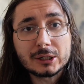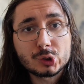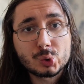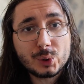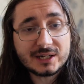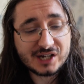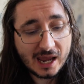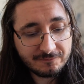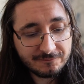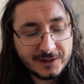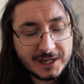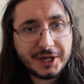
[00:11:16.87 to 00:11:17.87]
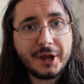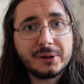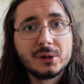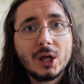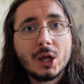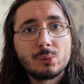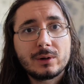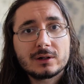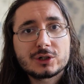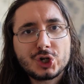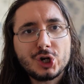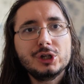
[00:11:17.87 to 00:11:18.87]
I'll create a video where
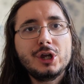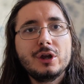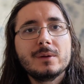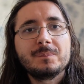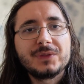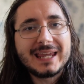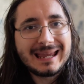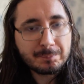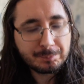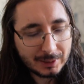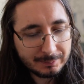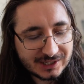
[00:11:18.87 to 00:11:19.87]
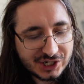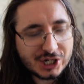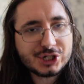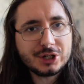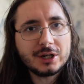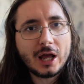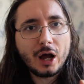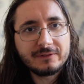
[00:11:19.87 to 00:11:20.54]
I'll show you the implementation